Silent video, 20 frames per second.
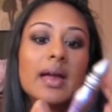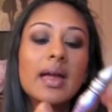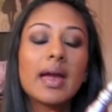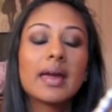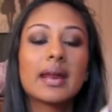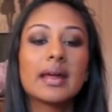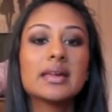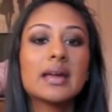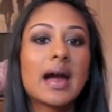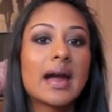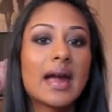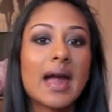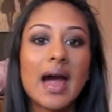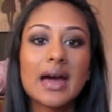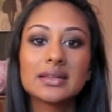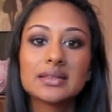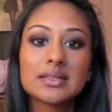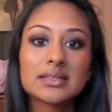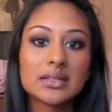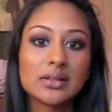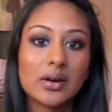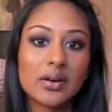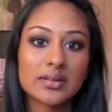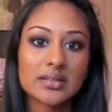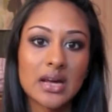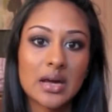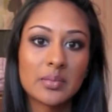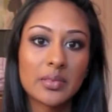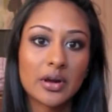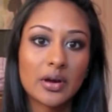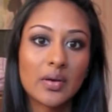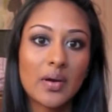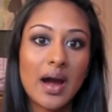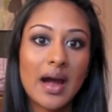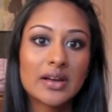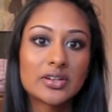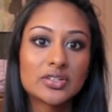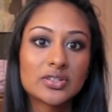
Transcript: And I had this a long time ago. I